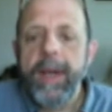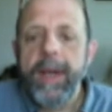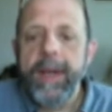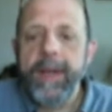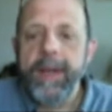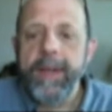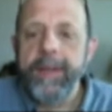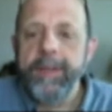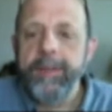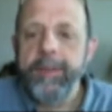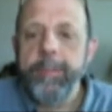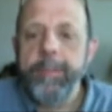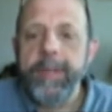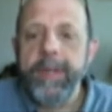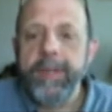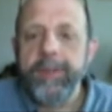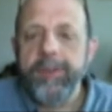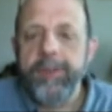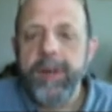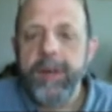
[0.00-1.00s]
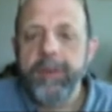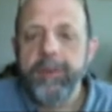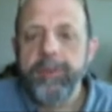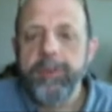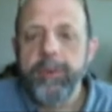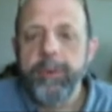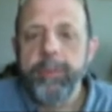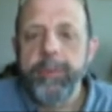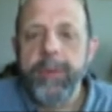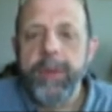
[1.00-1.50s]
and the biggest age
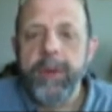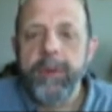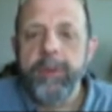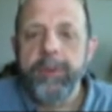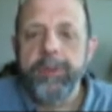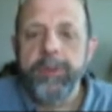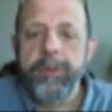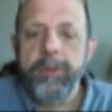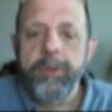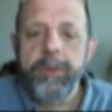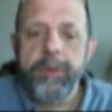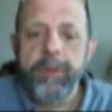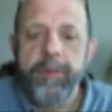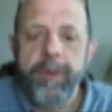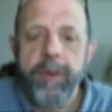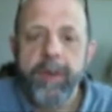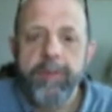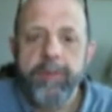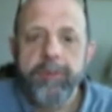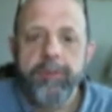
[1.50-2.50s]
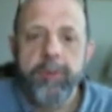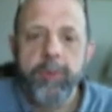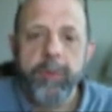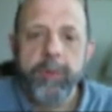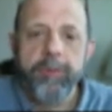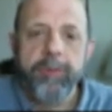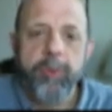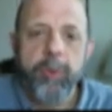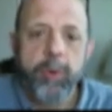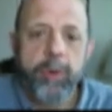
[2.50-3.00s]
group there is the 35 to
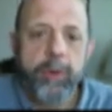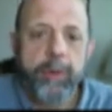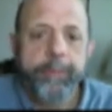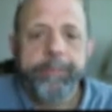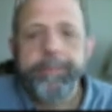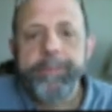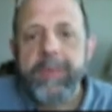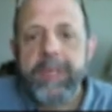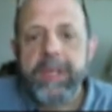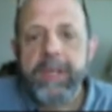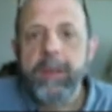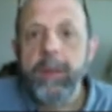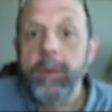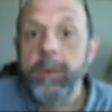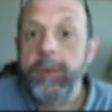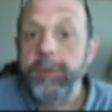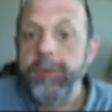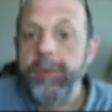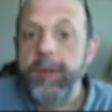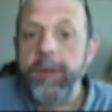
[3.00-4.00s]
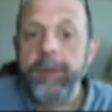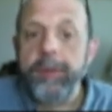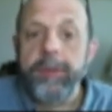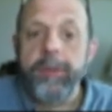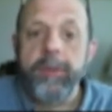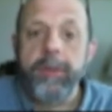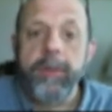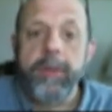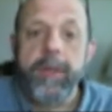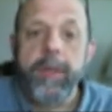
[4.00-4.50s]
44. Here are the cities
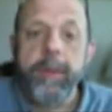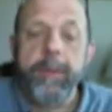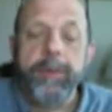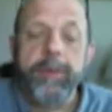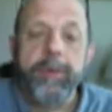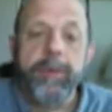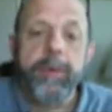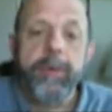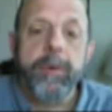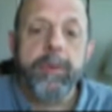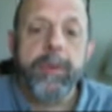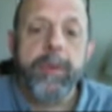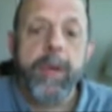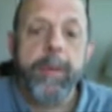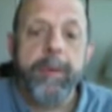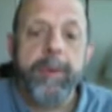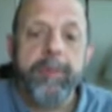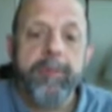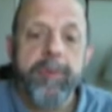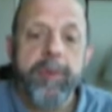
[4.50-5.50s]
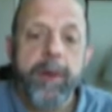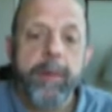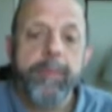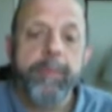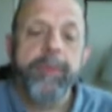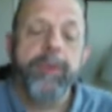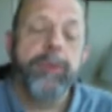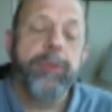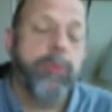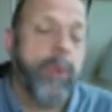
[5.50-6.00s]
that they're coming
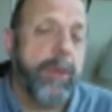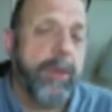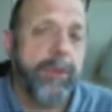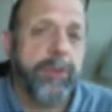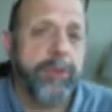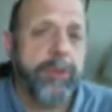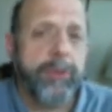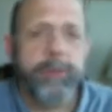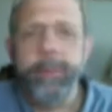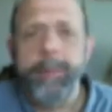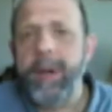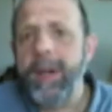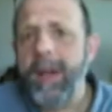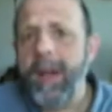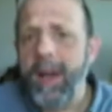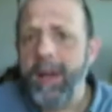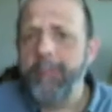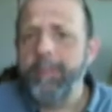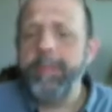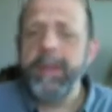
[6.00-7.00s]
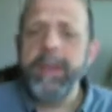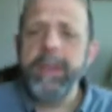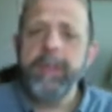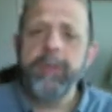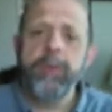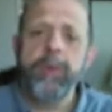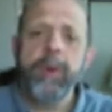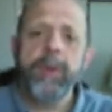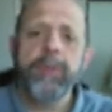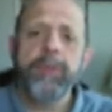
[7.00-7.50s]
from. This registers by
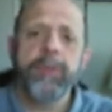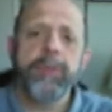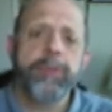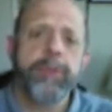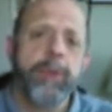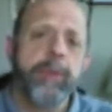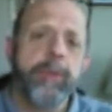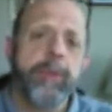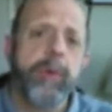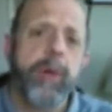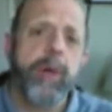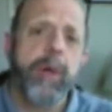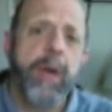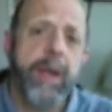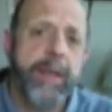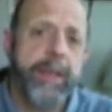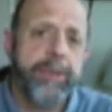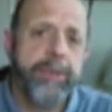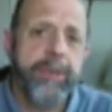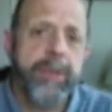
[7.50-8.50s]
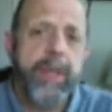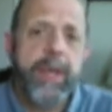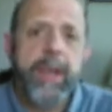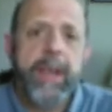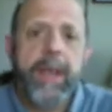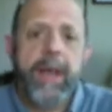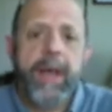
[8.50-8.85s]
IP address. So for us,